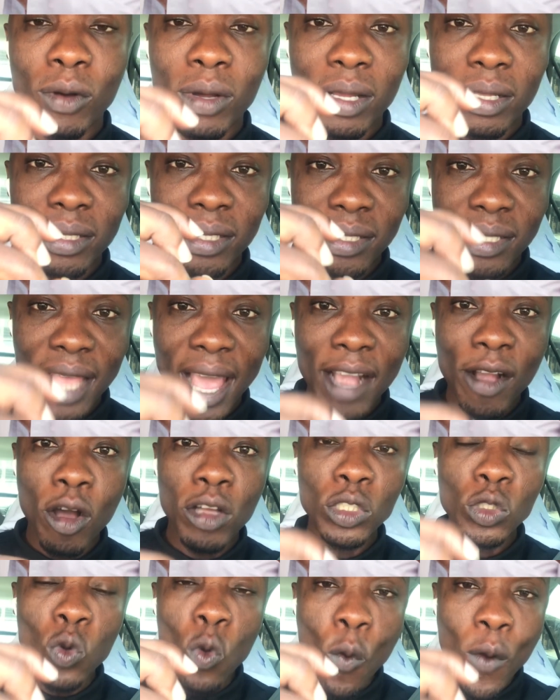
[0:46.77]
the
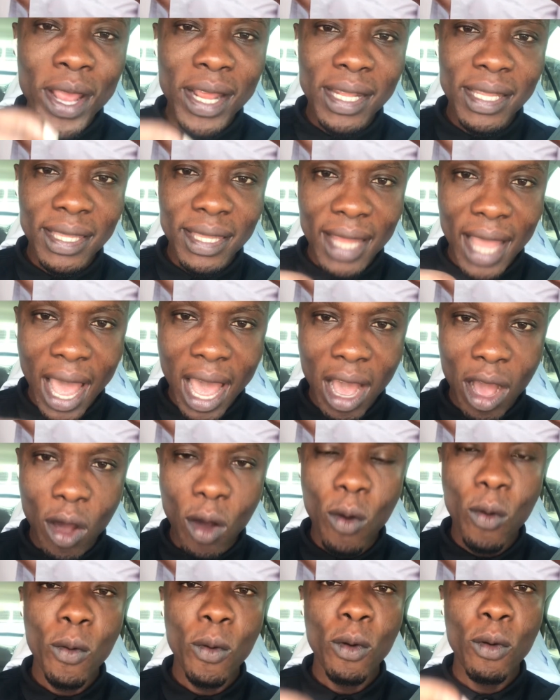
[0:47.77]
zygote will
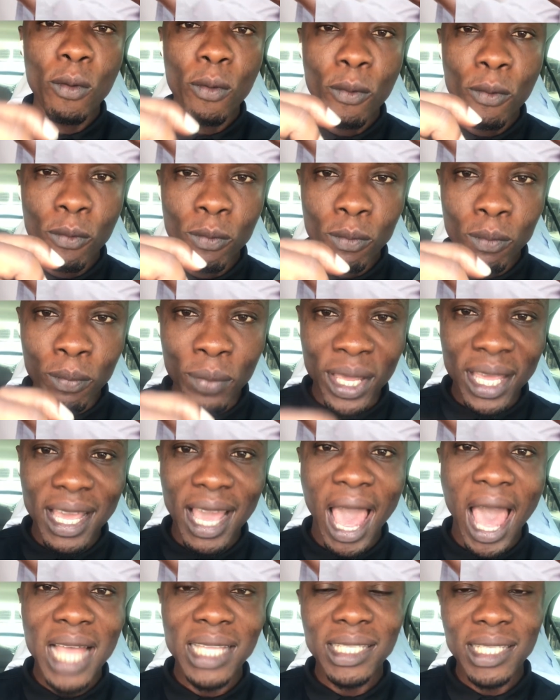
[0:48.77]
now be
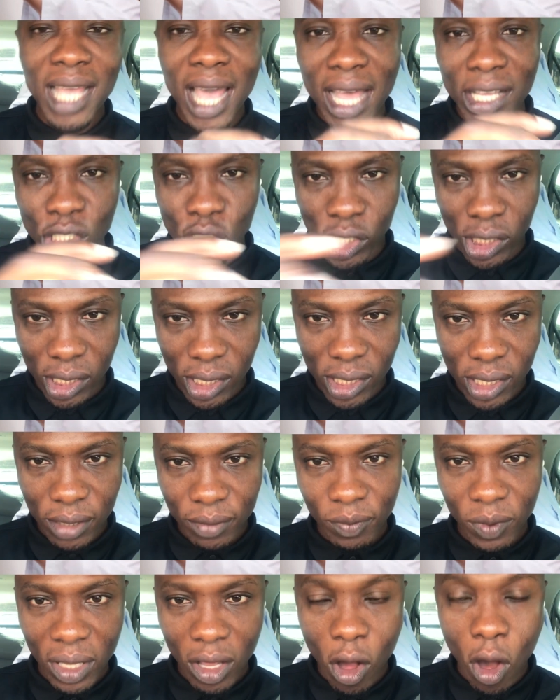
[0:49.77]
attached,
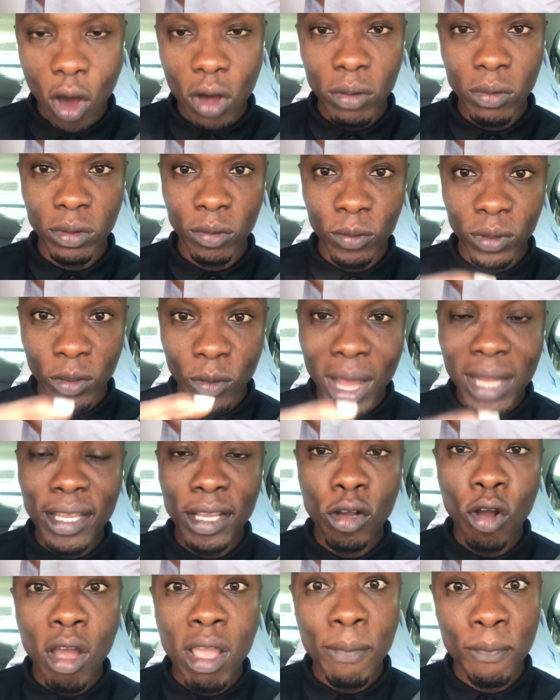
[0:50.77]
or the one
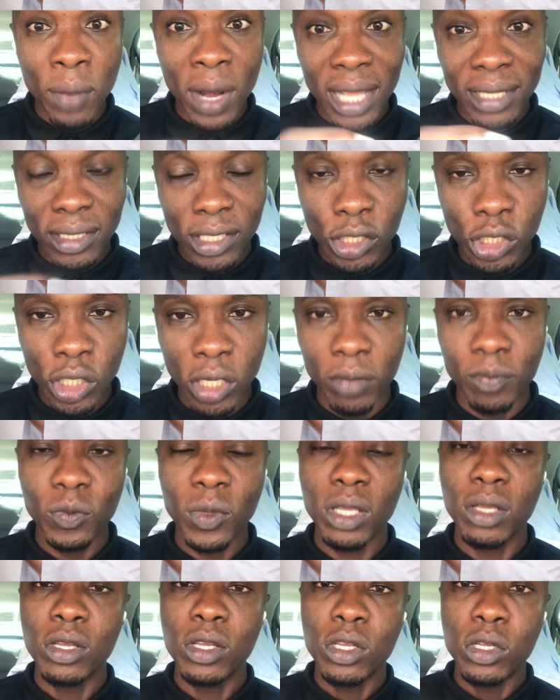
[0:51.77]
they call implantation,
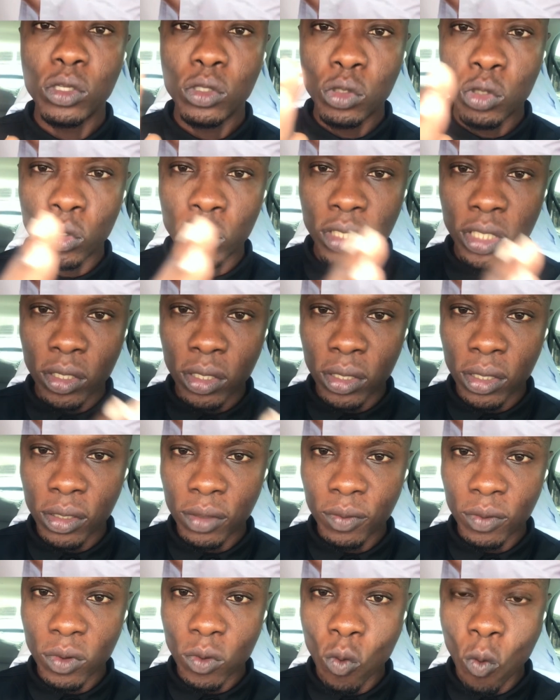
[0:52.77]
to
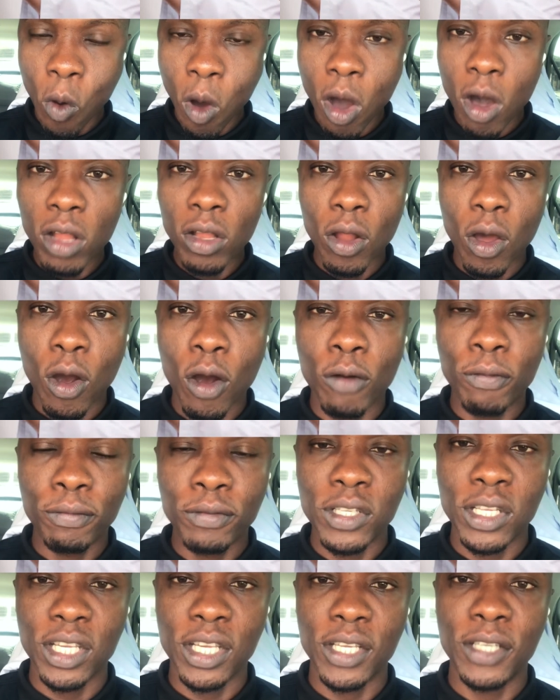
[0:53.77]
the wall of
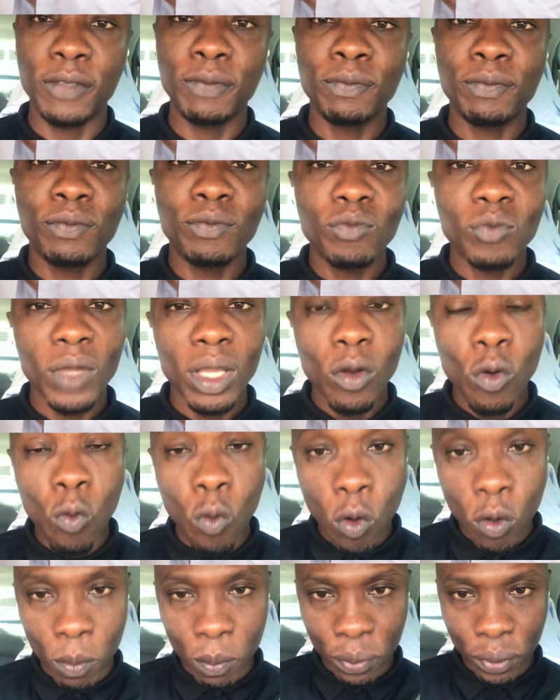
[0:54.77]
the
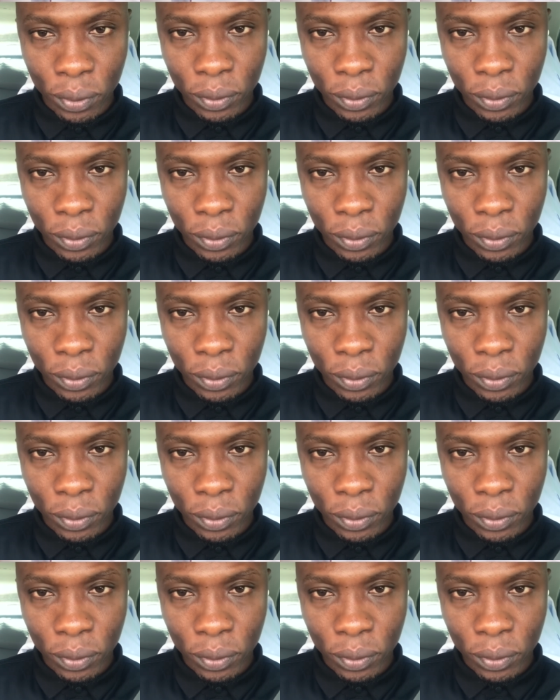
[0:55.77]
womb.